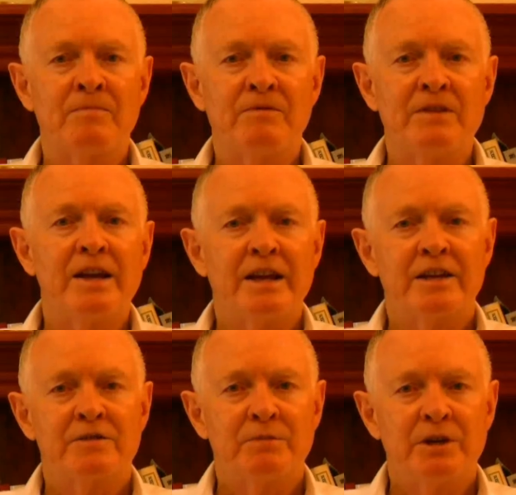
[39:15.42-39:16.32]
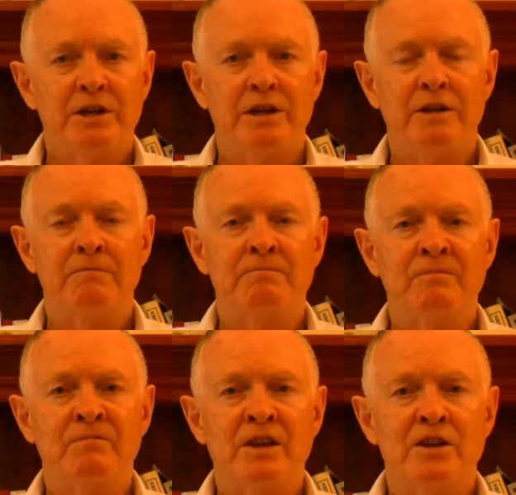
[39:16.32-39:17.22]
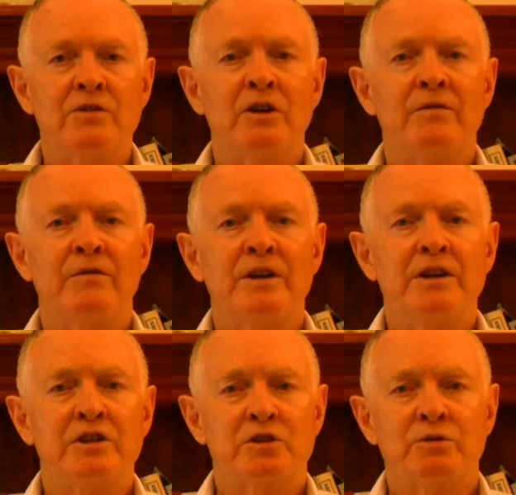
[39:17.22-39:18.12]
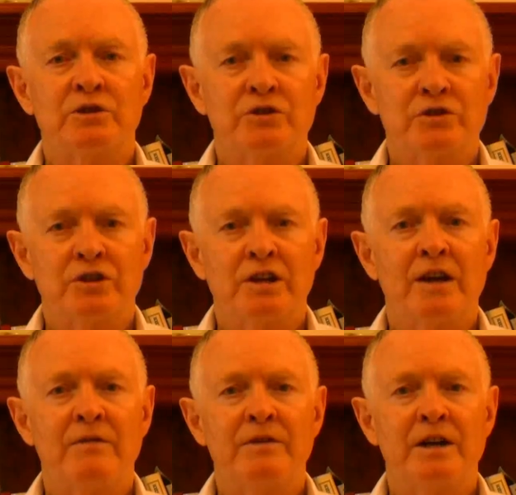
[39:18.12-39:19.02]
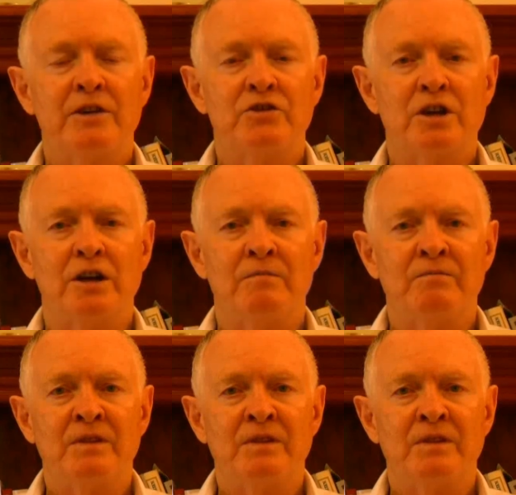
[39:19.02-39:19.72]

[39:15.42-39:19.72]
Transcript: And that has meaning. You've got Venus, which is your love nature.